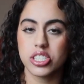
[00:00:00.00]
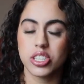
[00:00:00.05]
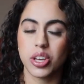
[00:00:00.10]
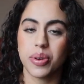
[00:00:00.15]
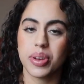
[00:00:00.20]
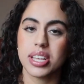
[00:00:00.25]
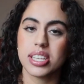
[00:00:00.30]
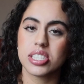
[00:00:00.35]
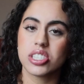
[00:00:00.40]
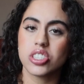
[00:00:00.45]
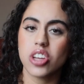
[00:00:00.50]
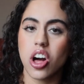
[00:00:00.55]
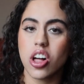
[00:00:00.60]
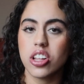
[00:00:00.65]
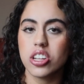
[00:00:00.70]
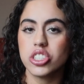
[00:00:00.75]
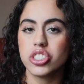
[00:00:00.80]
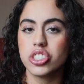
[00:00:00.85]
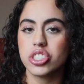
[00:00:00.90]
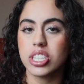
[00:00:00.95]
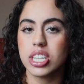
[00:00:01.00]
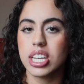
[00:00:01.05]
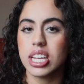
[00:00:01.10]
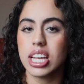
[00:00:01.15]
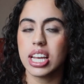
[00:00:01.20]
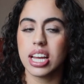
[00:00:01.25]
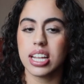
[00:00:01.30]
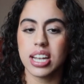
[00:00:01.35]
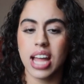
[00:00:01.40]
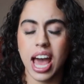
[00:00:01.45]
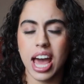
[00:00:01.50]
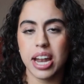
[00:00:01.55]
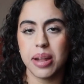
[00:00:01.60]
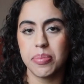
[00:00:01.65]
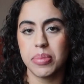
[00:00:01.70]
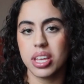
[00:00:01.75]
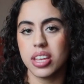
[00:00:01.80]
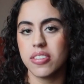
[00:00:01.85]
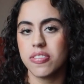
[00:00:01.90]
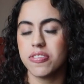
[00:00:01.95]
So histology,
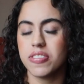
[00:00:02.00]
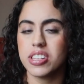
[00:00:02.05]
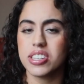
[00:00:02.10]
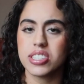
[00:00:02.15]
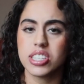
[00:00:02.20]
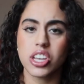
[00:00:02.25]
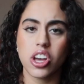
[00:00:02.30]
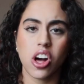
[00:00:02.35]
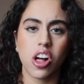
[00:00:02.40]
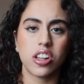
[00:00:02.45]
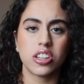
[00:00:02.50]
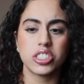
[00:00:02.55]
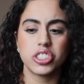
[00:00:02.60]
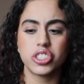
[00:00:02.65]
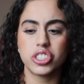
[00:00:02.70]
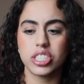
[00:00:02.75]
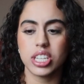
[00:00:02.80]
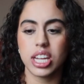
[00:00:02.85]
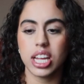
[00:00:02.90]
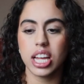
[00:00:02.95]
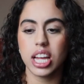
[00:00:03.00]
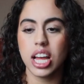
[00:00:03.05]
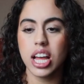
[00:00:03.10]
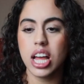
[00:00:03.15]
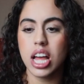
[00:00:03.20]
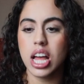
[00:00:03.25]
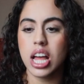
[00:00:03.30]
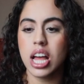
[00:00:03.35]
anatomy, physiology,